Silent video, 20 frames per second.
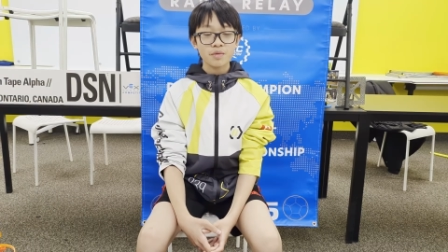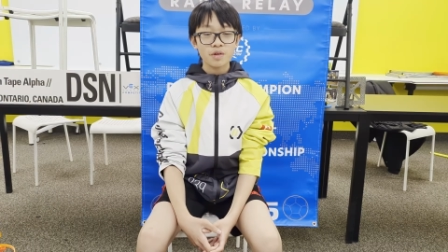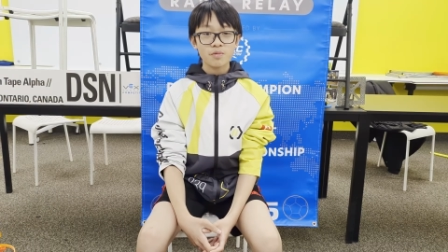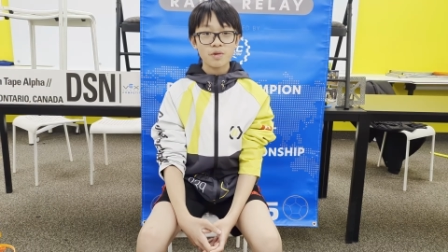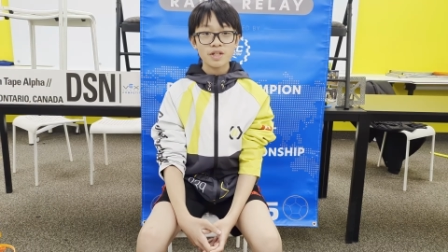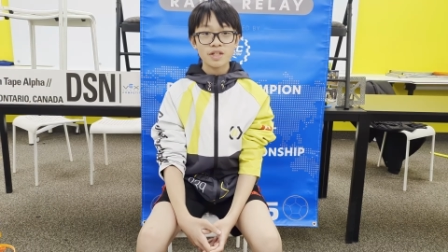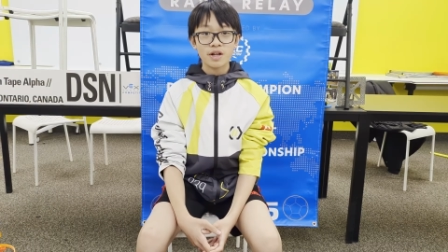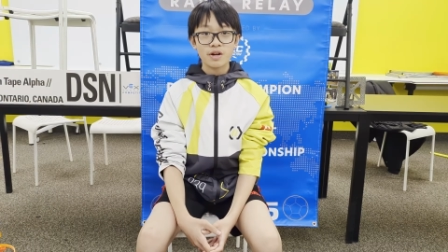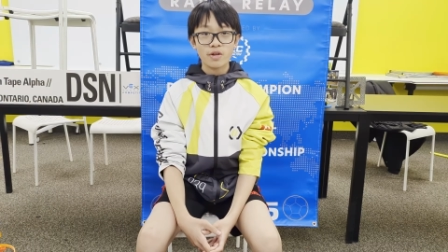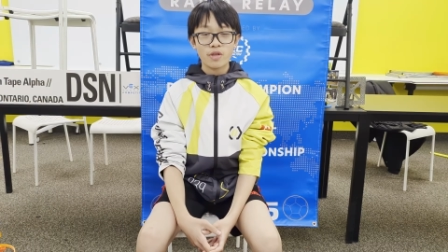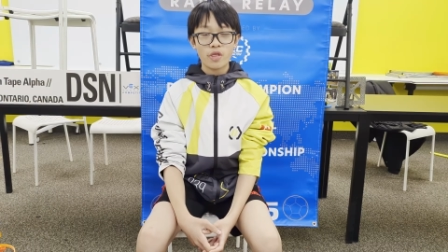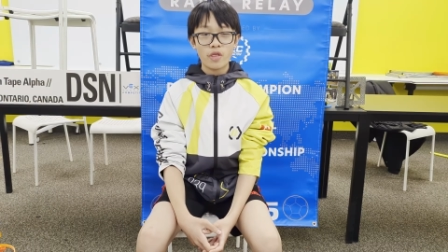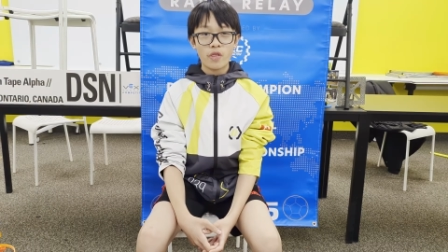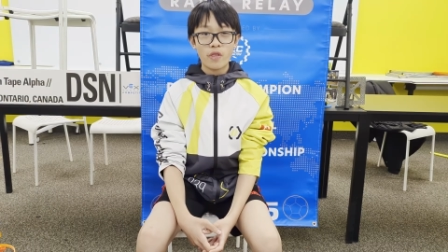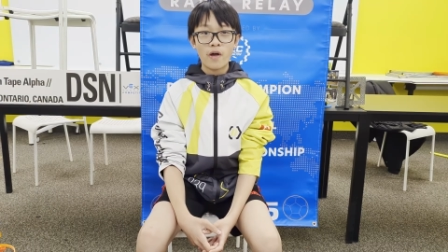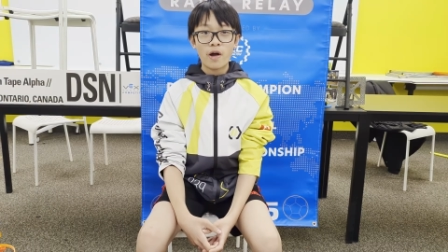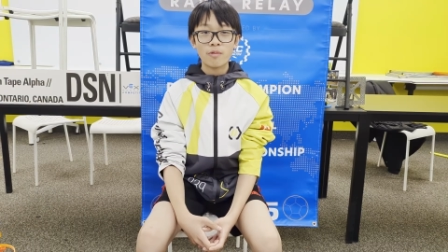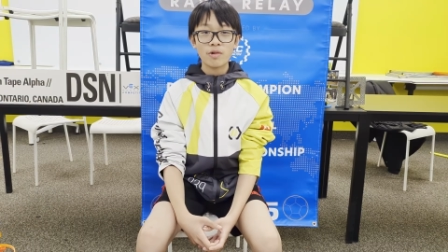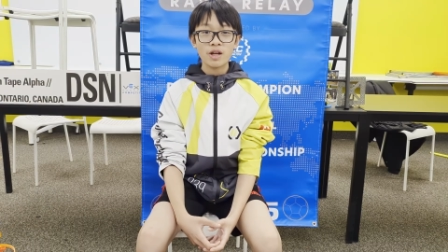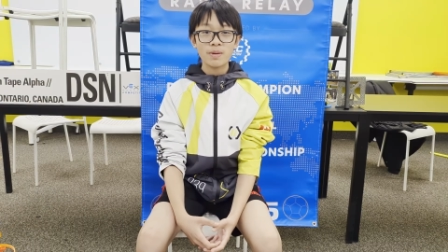was our
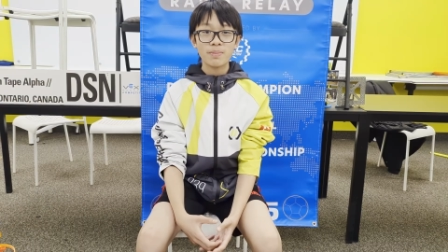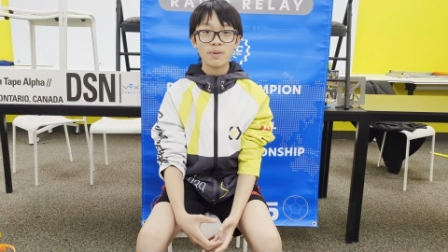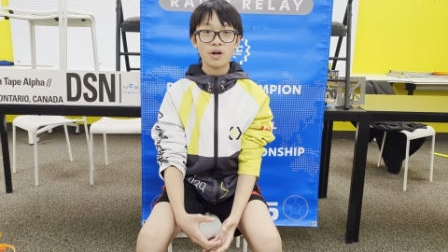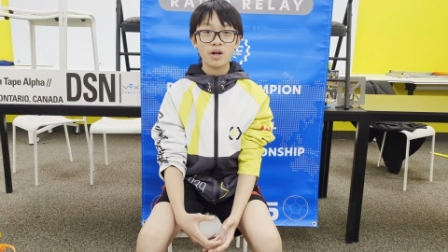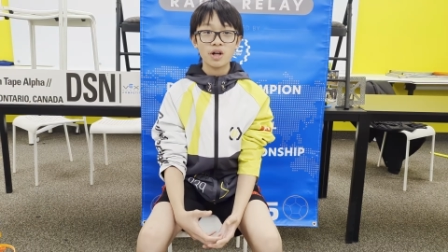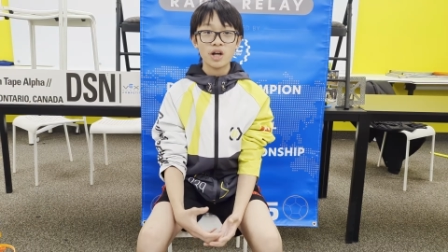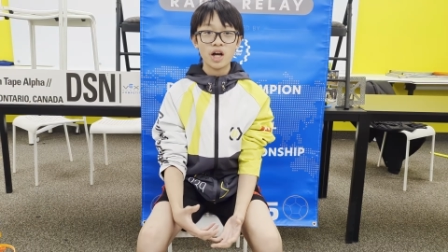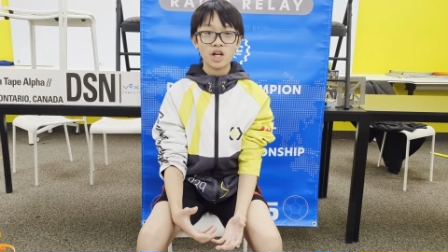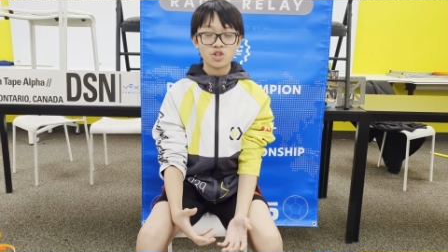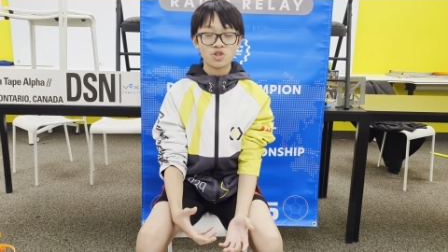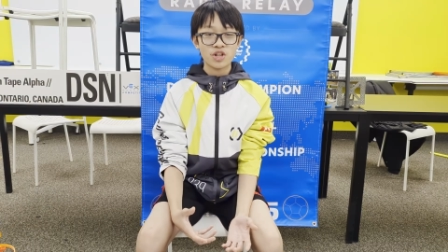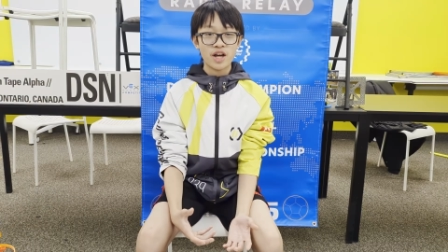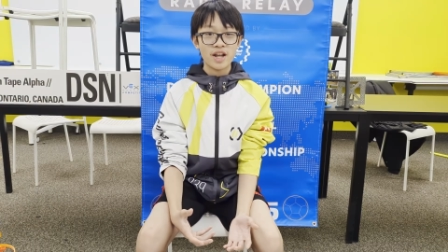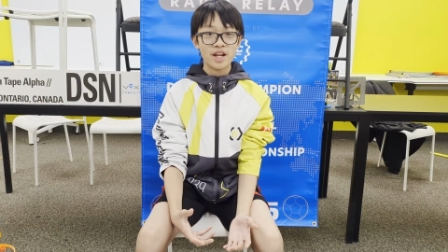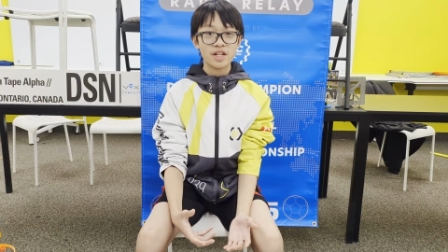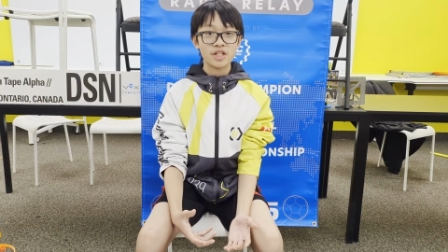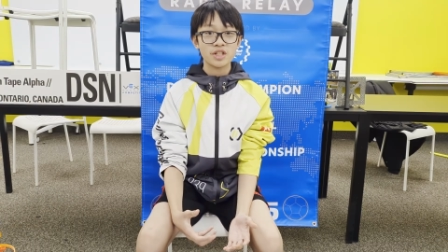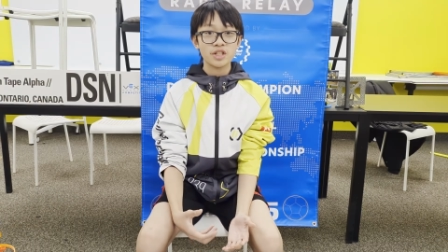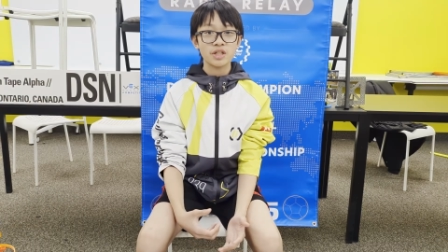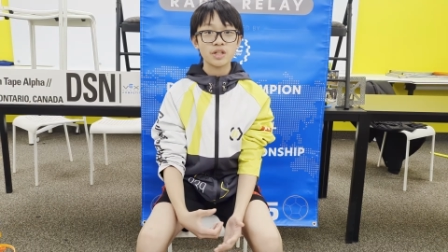3-ball
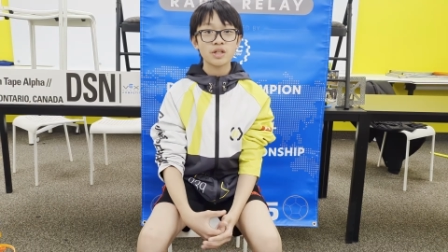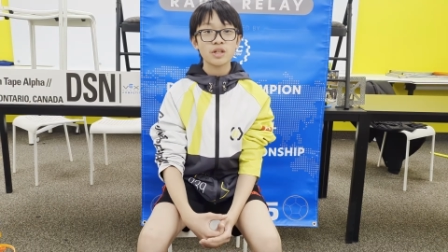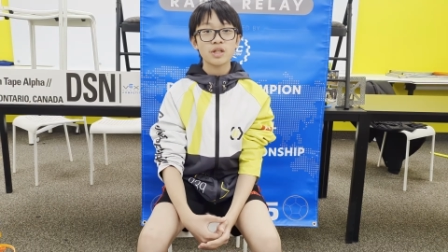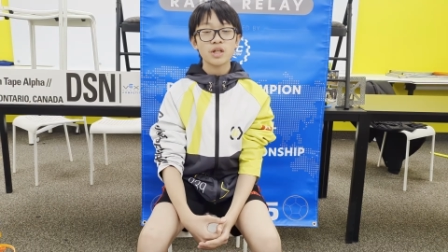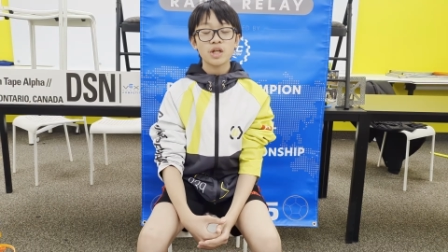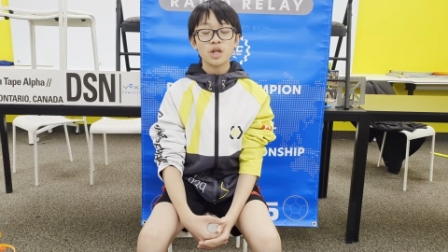strategy.